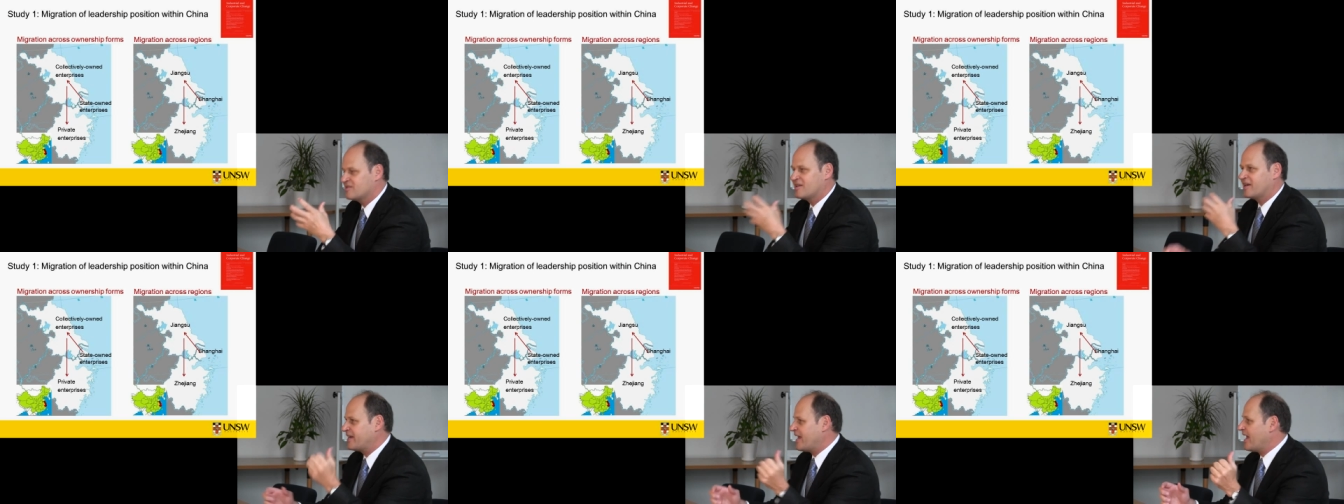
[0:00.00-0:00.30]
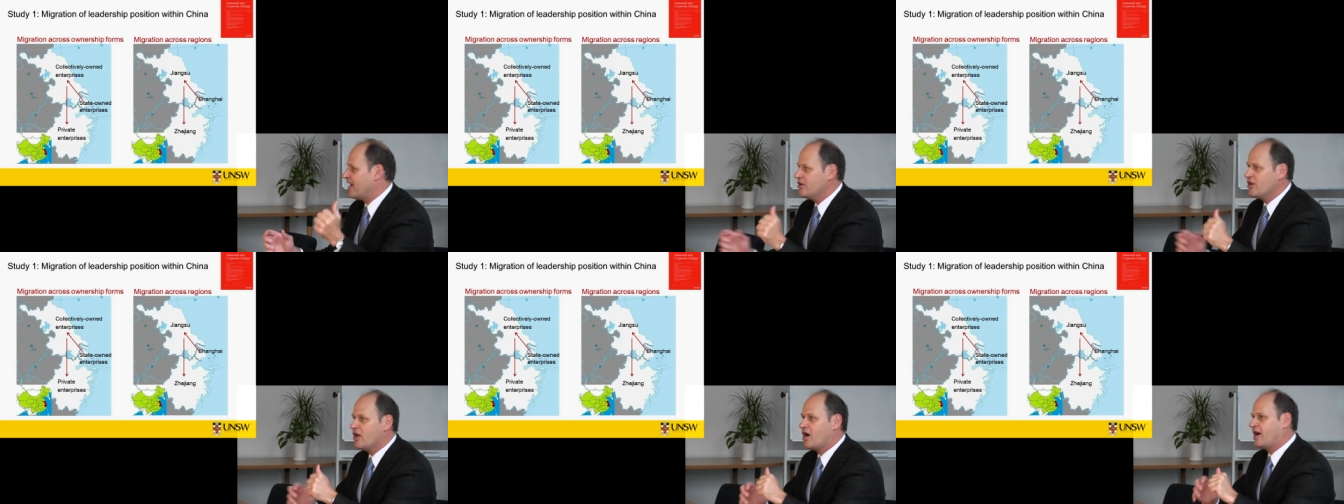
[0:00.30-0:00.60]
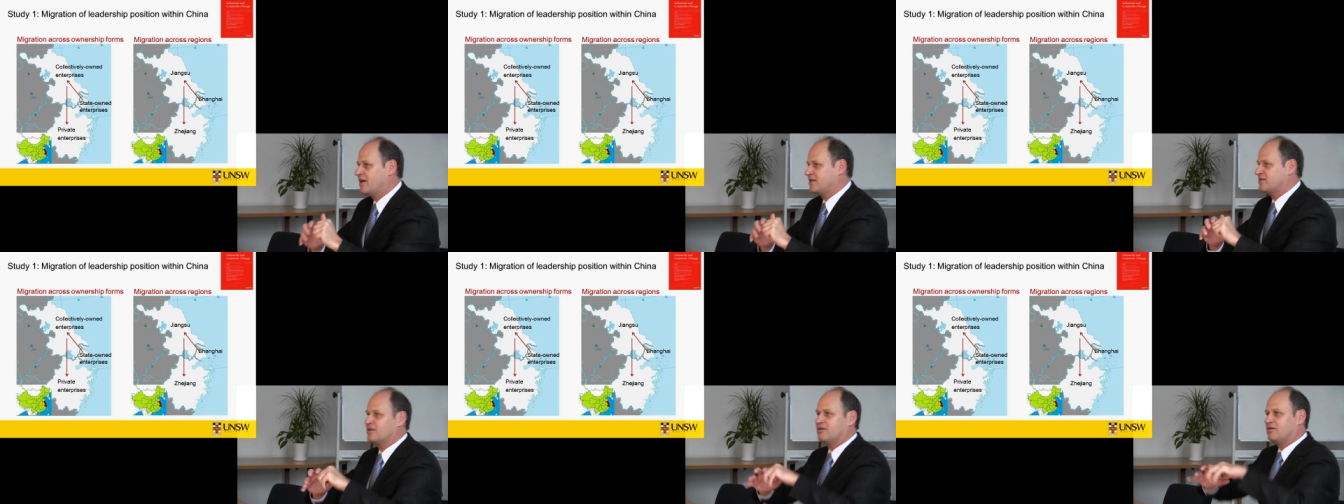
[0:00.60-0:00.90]
it's again
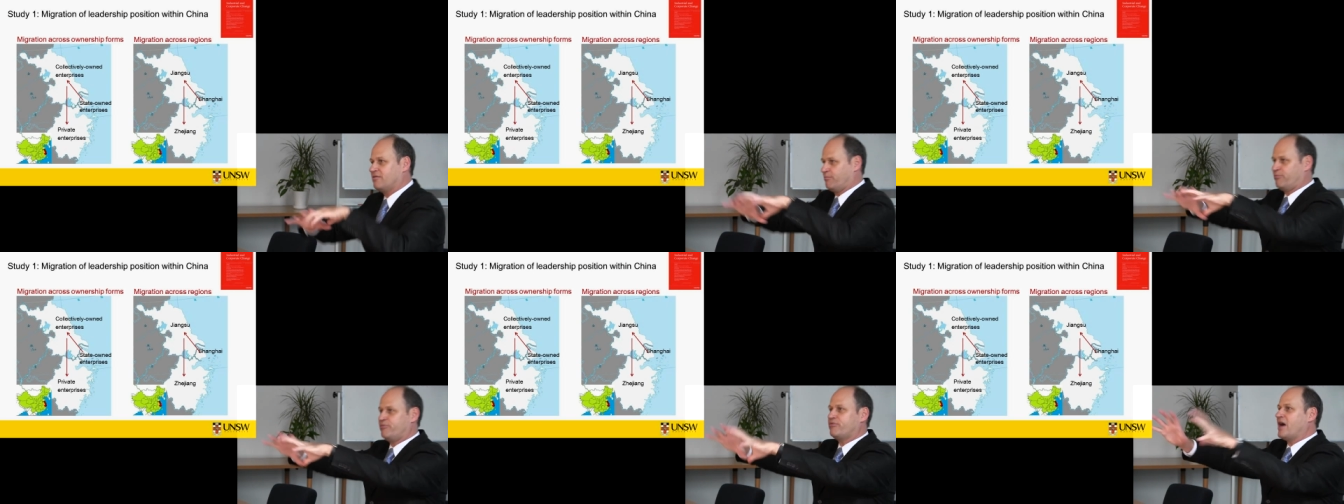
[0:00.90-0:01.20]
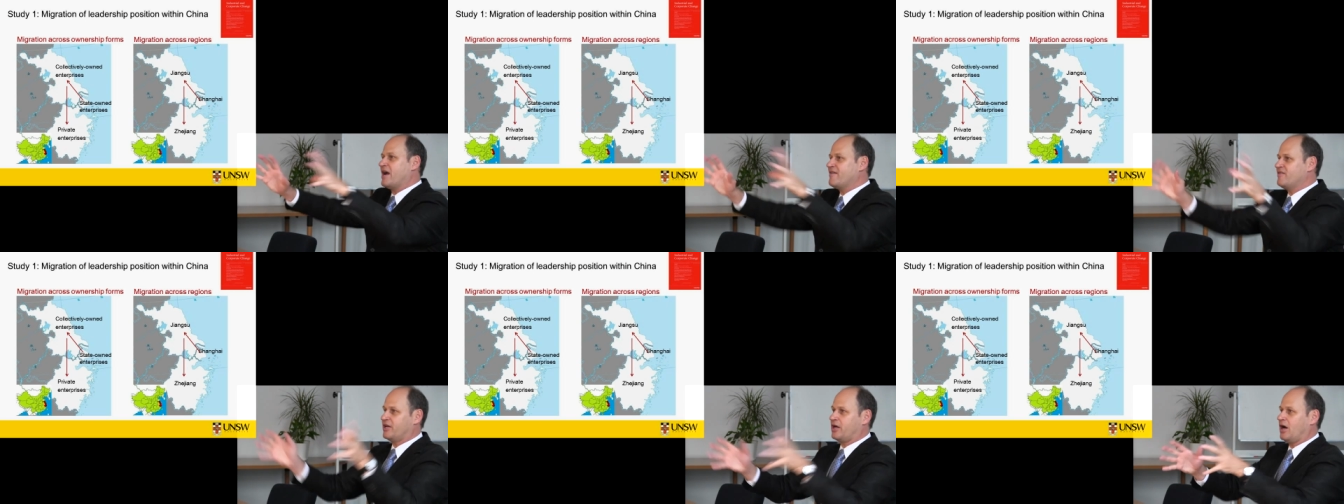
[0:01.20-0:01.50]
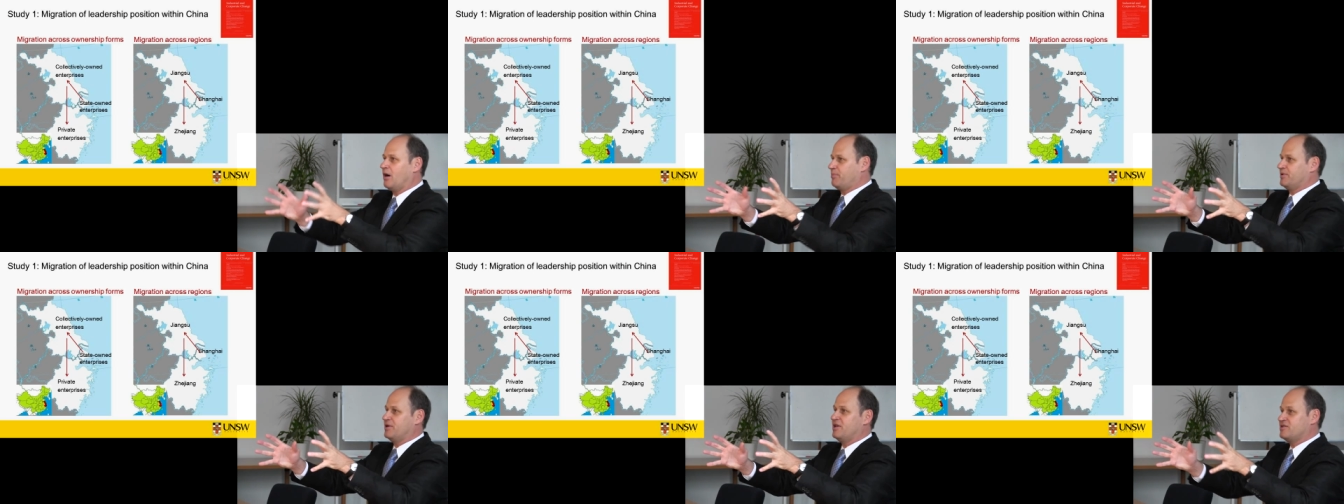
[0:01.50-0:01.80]
not private
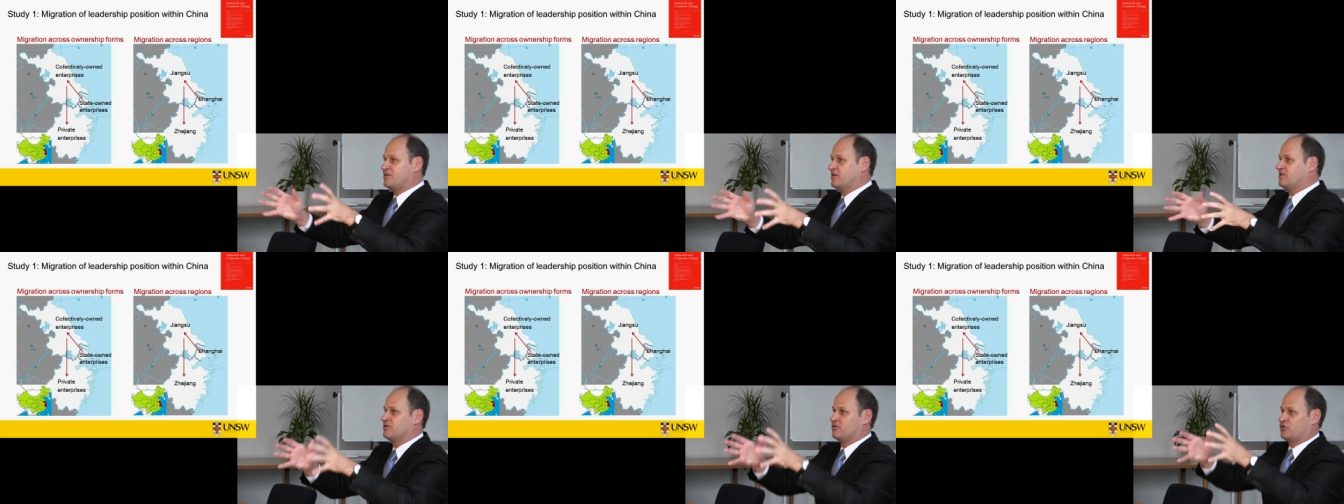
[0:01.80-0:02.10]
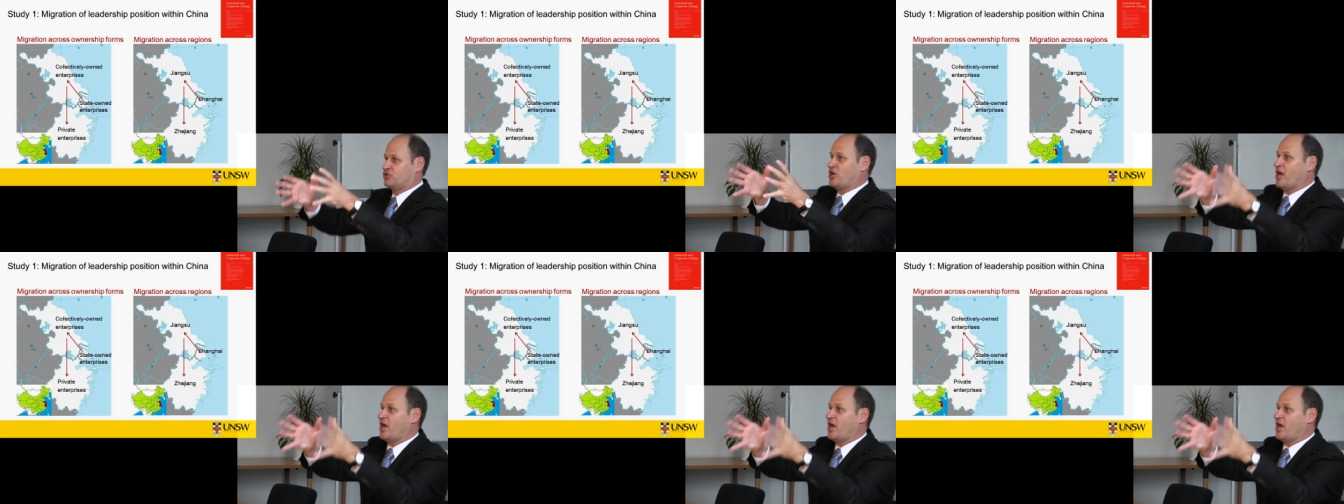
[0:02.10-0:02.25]
companies in